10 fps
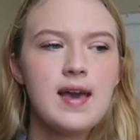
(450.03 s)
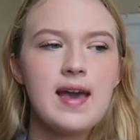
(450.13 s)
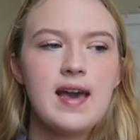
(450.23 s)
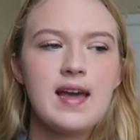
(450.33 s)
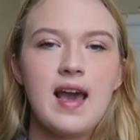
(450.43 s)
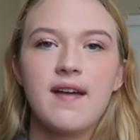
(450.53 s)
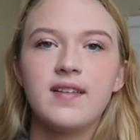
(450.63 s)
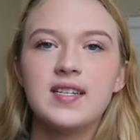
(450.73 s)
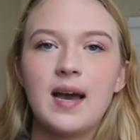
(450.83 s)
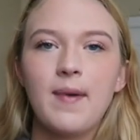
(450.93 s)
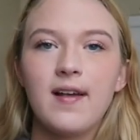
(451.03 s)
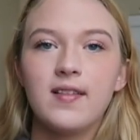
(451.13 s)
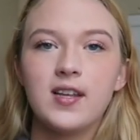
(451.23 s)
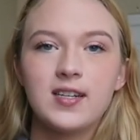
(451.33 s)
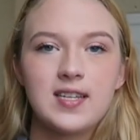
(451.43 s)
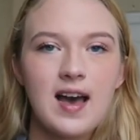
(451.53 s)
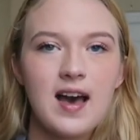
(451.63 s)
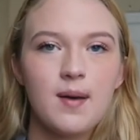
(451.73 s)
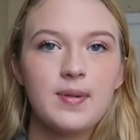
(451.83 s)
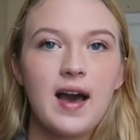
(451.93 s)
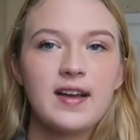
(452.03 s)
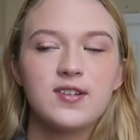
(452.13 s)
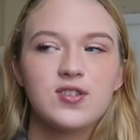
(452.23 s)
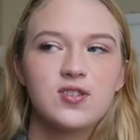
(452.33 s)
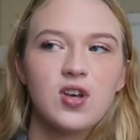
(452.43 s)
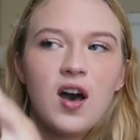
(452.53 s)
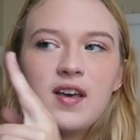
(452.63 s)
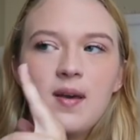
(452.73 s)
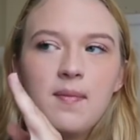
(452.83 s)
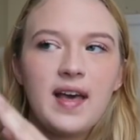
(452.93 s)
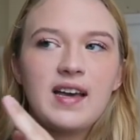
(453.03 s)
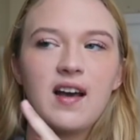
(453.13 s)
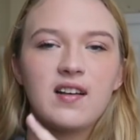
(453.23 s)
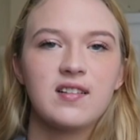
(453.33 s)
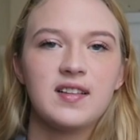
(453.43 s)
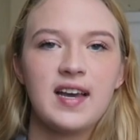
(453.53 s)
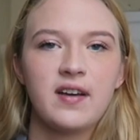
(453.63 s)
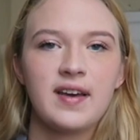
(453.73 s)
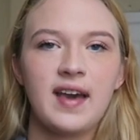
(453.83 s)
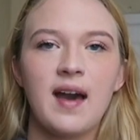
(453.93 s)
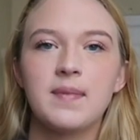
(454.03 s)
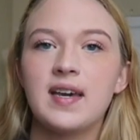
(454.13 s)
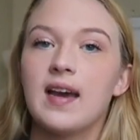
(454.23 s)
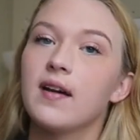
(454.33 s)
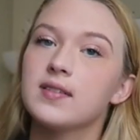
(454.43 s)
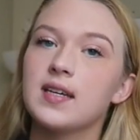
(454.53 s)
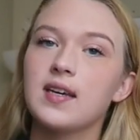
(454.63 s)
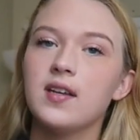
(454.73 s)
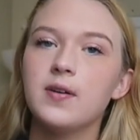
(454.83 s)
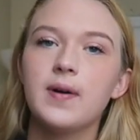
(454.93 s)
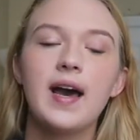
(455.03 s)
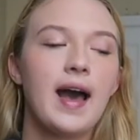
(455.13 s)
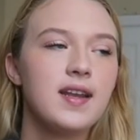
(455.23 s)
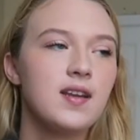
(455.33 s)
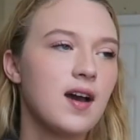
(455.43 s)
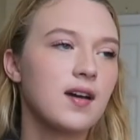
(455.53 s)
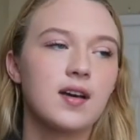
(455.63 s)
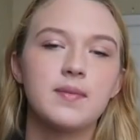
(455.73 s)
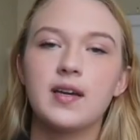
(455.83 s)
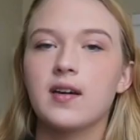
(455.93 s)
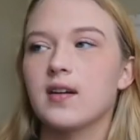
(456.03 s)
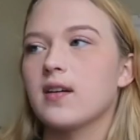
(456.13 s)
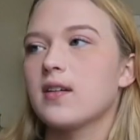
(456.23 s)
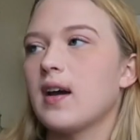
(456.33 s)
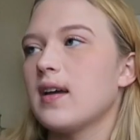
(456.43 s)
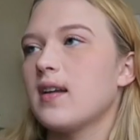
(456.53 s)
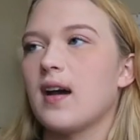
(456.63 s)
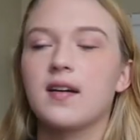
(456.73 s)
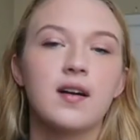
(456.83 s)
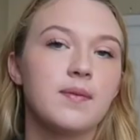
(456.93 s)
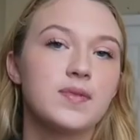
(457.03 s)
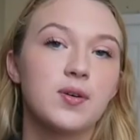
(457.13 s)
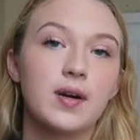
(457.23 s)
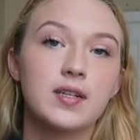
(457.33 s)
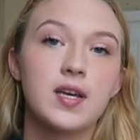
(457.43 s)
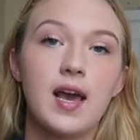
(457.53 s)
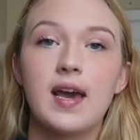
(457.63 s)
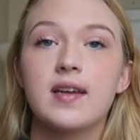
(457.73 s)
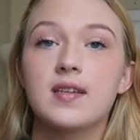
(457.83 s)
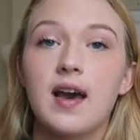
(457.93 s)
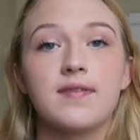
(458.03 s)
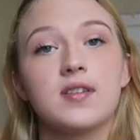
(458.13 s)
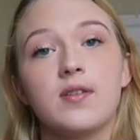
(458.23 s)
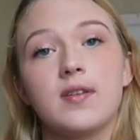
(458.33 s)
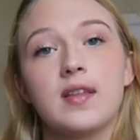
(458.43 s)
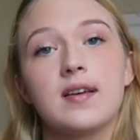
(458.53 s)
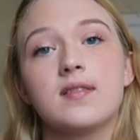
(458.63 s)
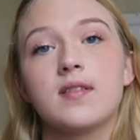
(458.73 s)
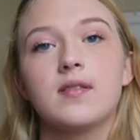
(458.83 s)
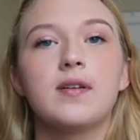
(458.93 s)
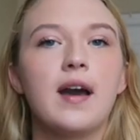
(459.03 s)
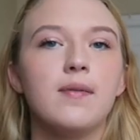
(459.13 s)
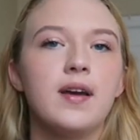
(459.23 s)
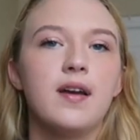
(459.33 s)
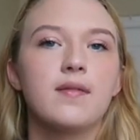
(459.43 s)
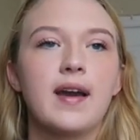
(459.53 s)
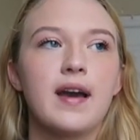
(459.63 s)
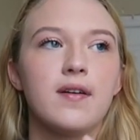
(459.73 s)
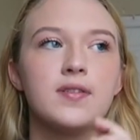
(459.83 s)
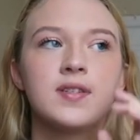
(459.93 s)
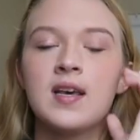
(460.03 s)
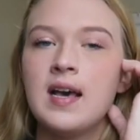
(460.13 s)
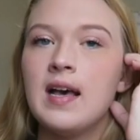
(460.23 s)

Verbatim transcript: And every time I looked up, I just saw him like glaring at me. And I was like, you know what? I did not come here. I did not come to work today to have to deal with this. So I went around